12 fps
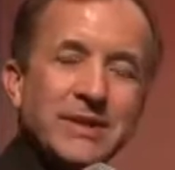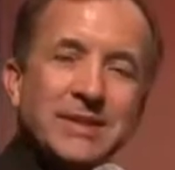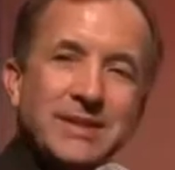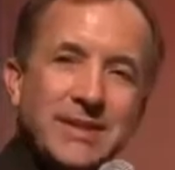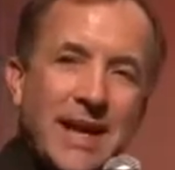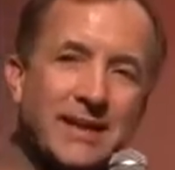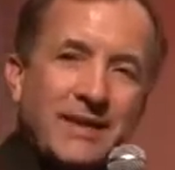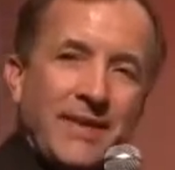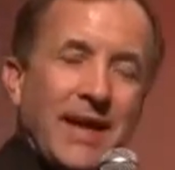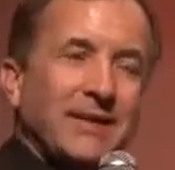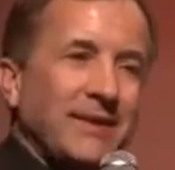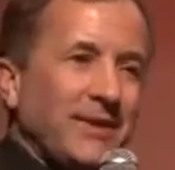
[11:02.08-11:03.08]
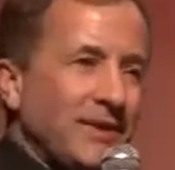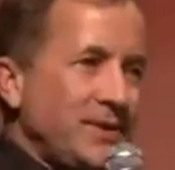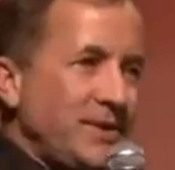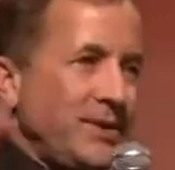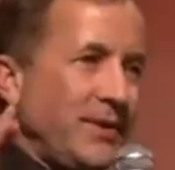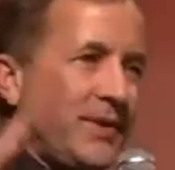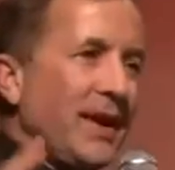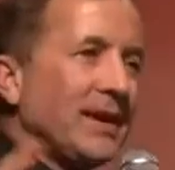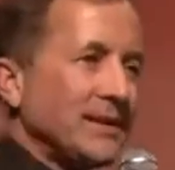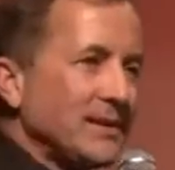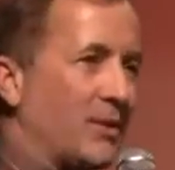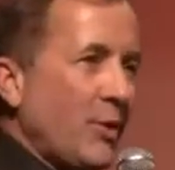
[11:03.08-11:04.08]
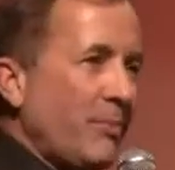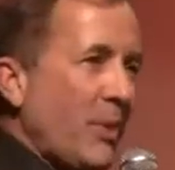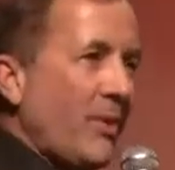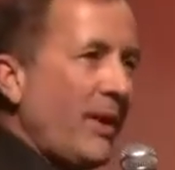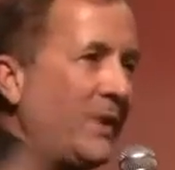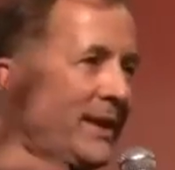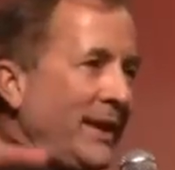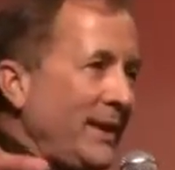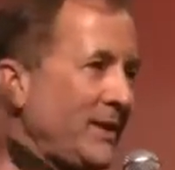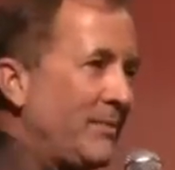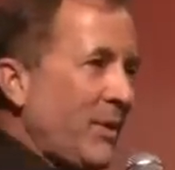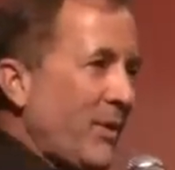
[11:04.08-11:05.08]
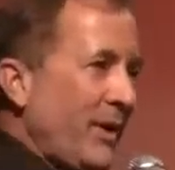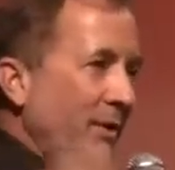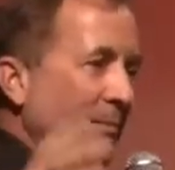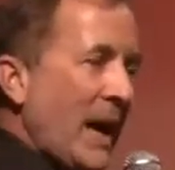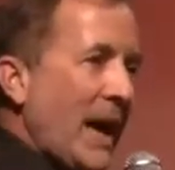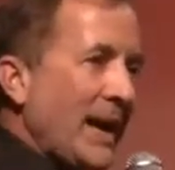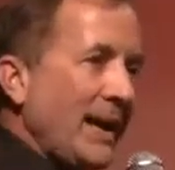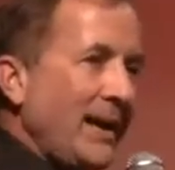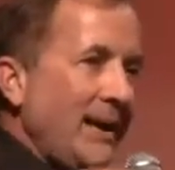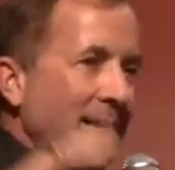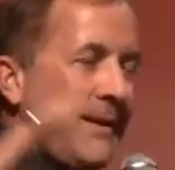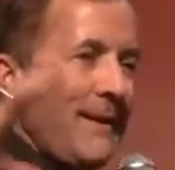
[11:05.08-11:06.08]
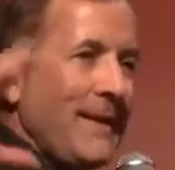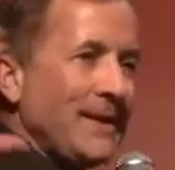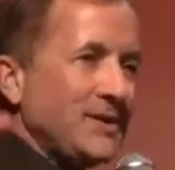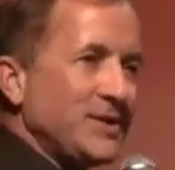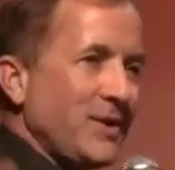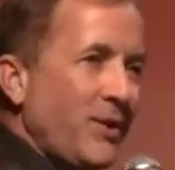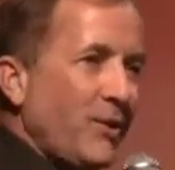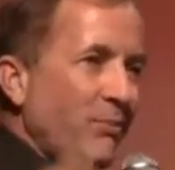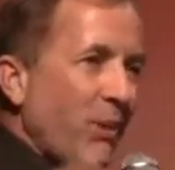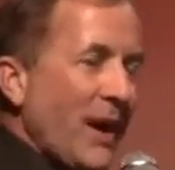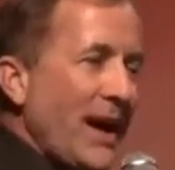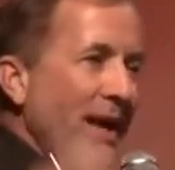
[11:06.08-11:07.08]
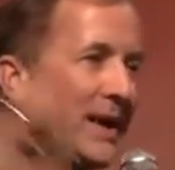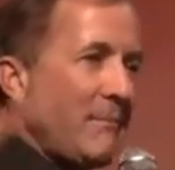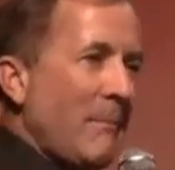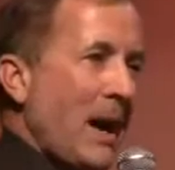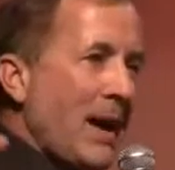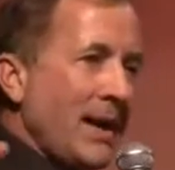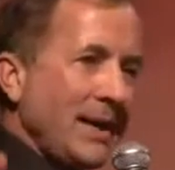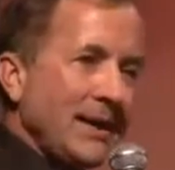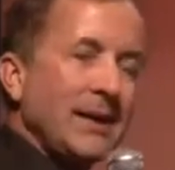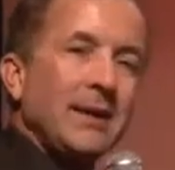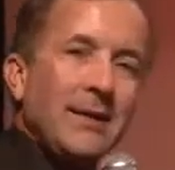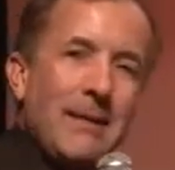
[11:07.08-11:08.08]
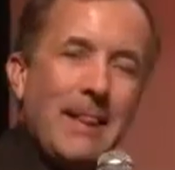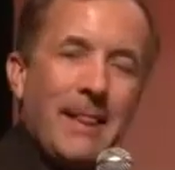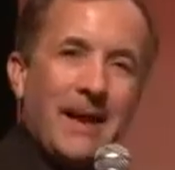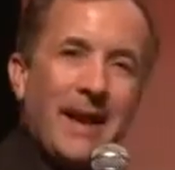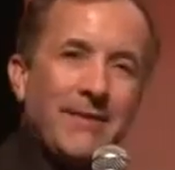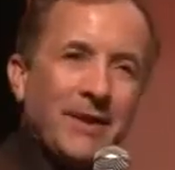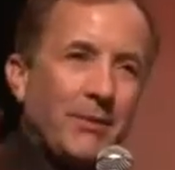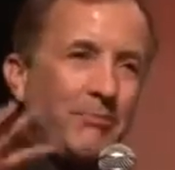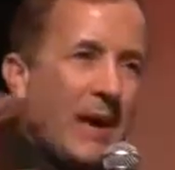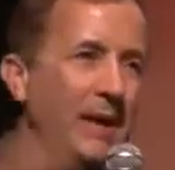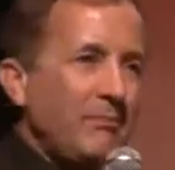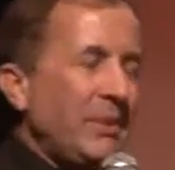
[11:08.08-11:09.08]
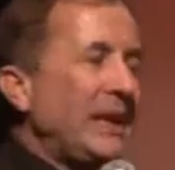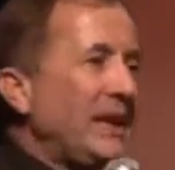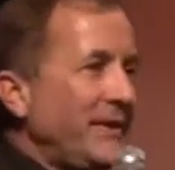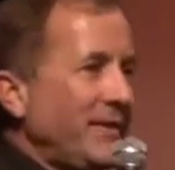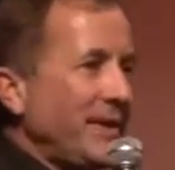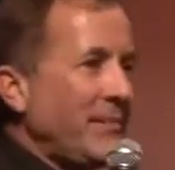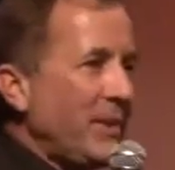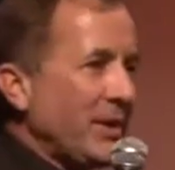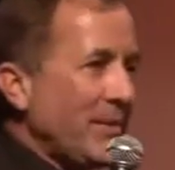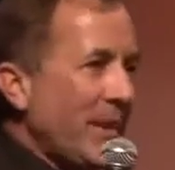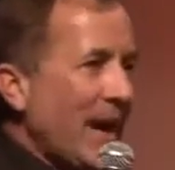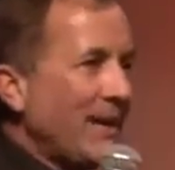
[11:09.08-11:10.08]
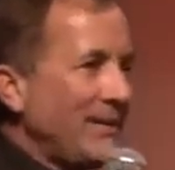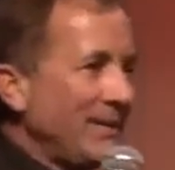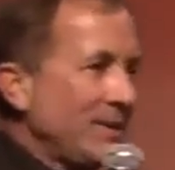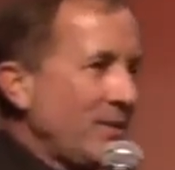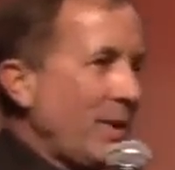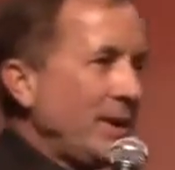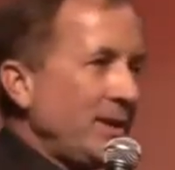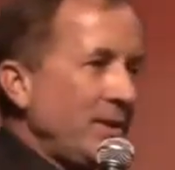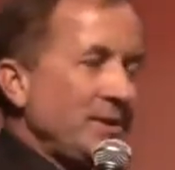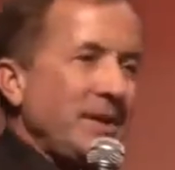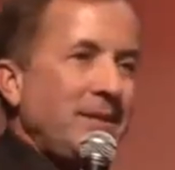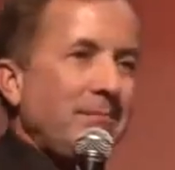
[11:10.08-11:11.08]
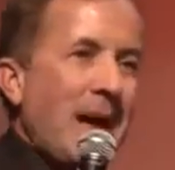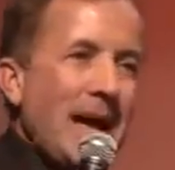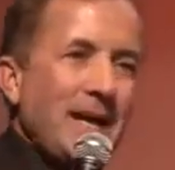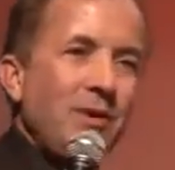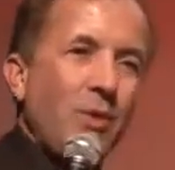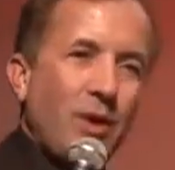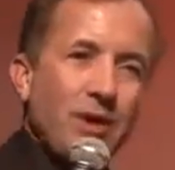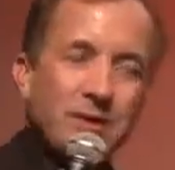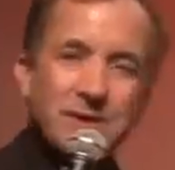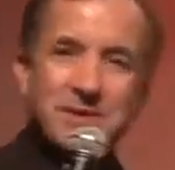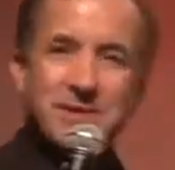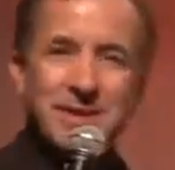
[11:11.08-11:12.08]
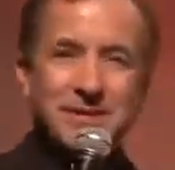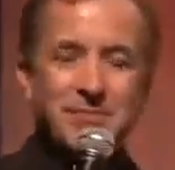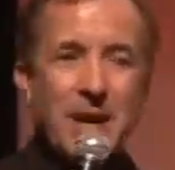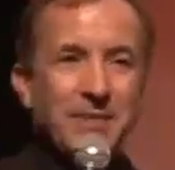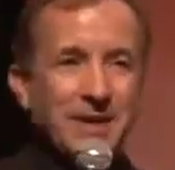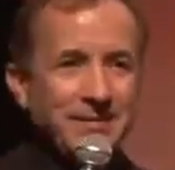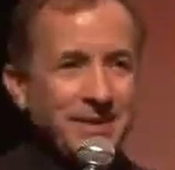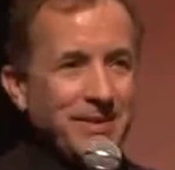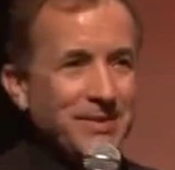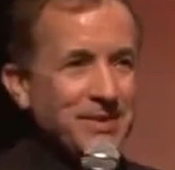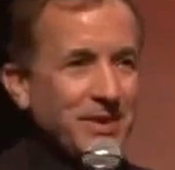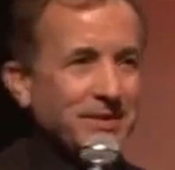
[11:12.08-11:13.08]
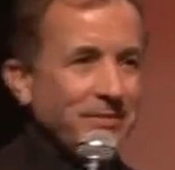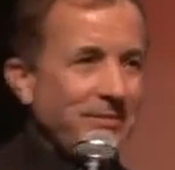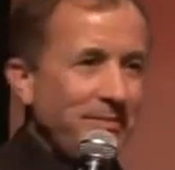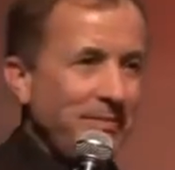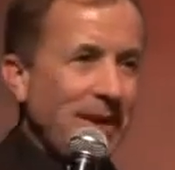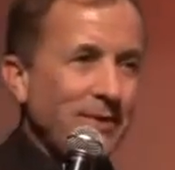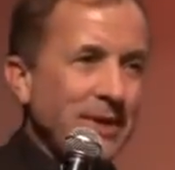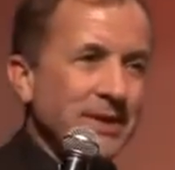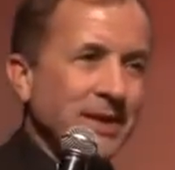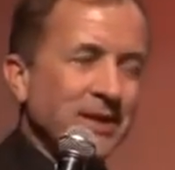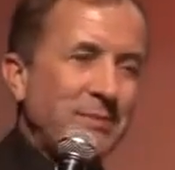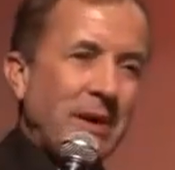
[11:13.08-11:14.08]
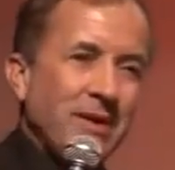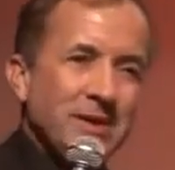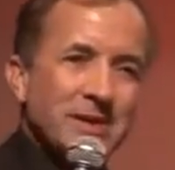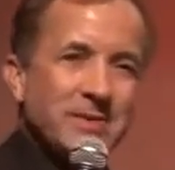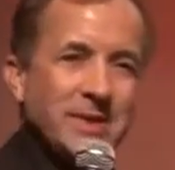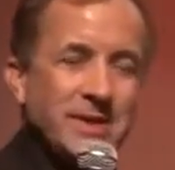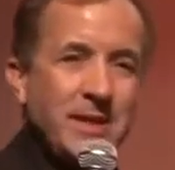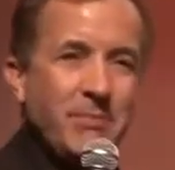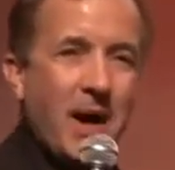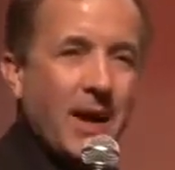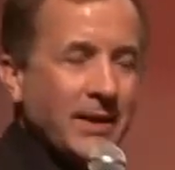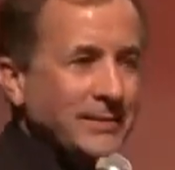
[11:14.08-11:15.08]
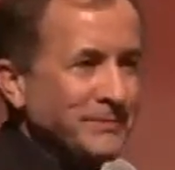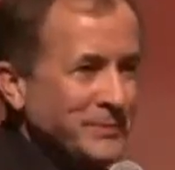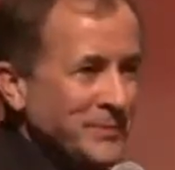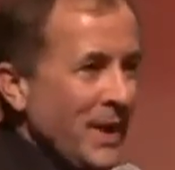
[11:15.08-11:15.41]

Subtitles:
dualists, tend to think that there's two things, corporeal and incorporeal, body and soul, brain and mind. And I have a little pet peeve in the book about quit using mind words. It's probably the result of my recent experiences with Deepak,